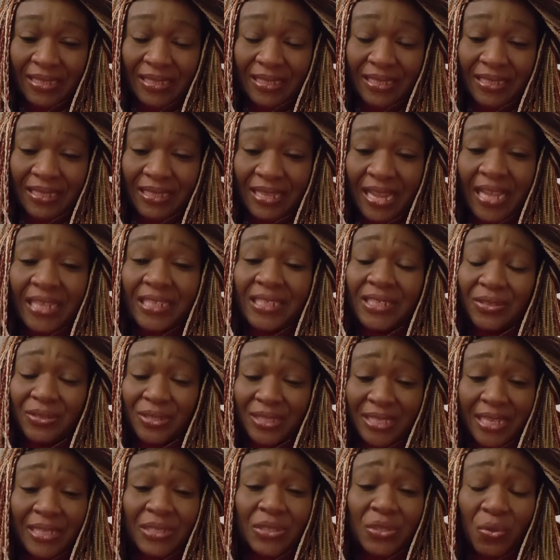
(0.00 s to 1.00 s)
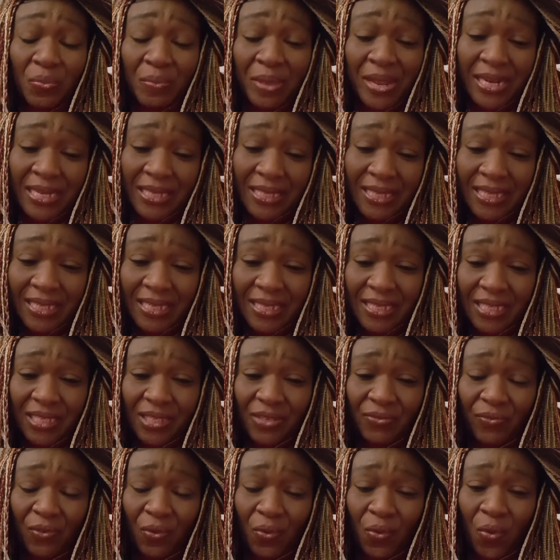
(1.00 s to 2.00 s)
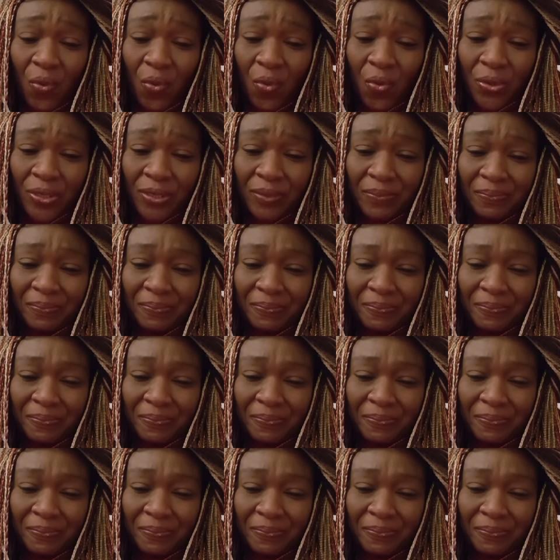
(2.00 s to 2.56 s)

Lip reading: nations and so many cities for God.